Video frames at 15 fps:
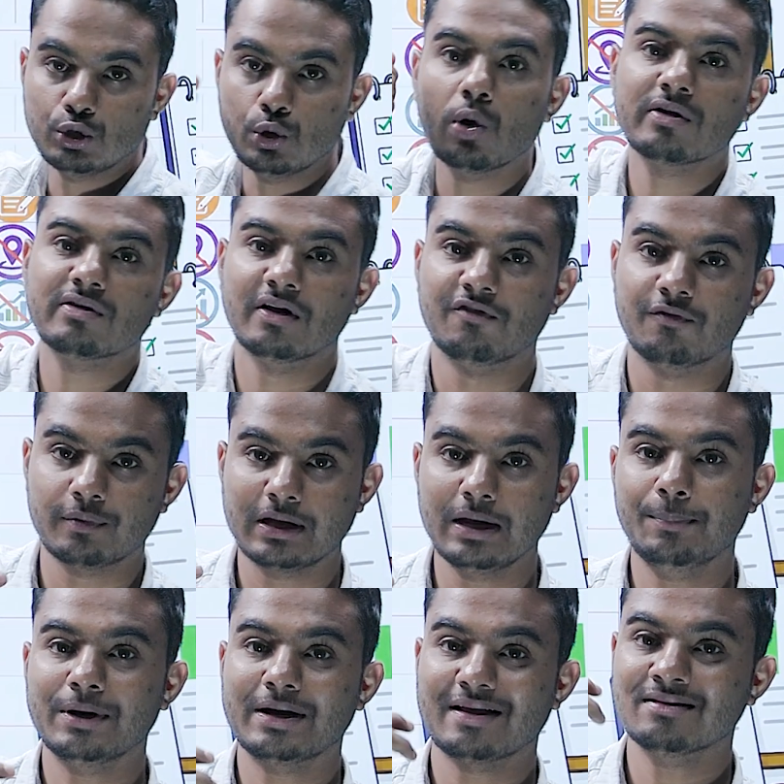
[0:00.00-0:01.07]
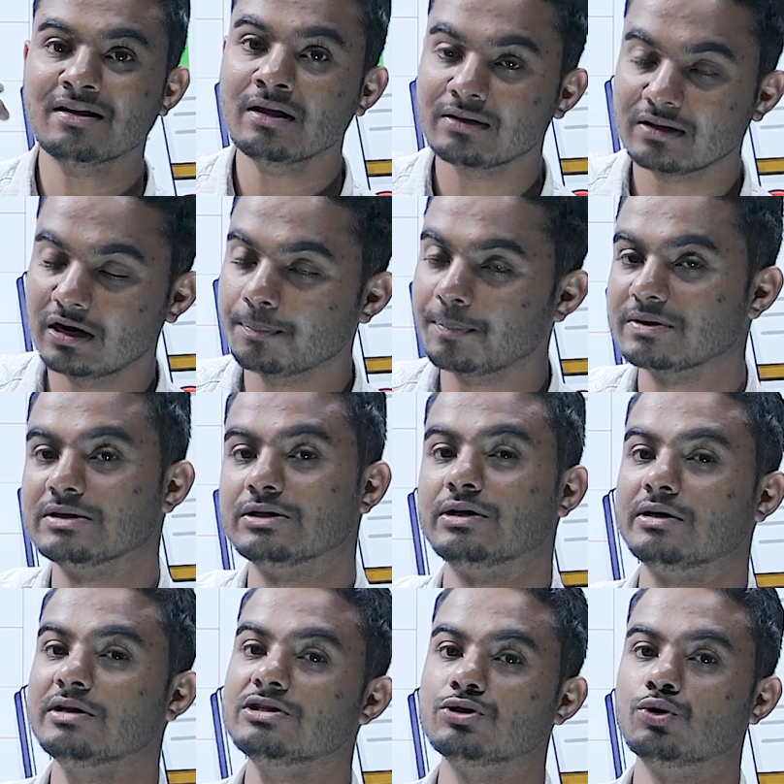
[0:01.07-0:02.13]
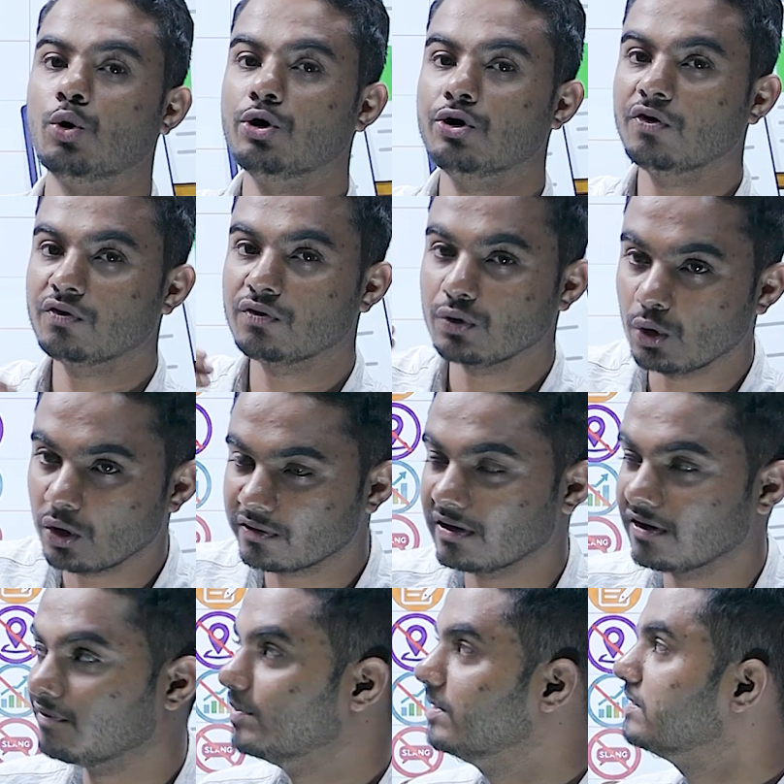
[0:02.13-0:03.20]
yourself. Keep it as a third person. That is, don't use yourself